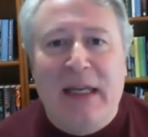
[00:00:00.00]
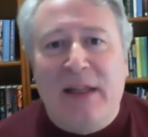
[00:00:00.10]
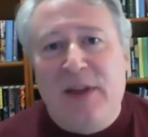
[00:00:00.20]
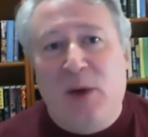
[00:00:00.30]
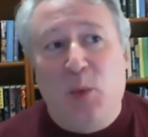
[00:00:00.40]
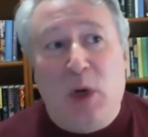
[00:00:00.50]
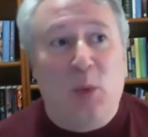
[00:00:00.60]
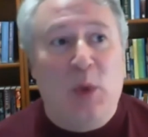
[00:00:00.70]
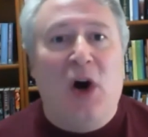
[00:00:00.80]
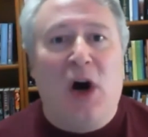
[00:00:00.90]
than where
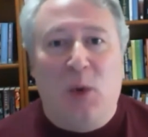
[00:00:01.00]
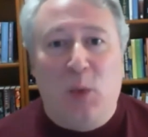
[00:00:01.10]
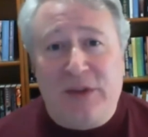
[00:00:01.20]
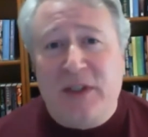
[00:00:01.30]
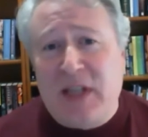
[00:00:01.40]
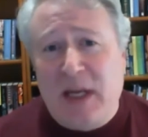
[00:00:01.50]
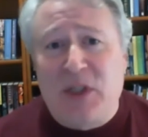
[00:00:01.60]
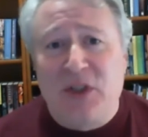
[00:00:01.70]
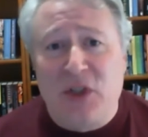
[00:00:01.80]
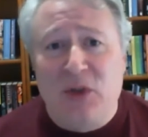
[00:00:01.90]
we are with the
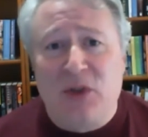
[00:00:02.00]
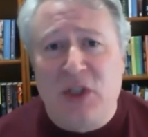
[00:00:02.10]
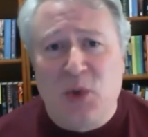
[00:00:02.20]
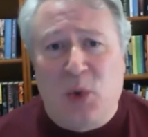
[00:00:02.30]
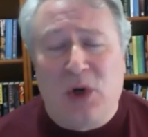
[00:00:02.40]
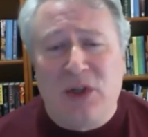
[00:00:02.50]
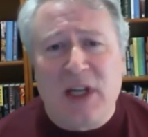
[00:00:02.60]
substance use disorders.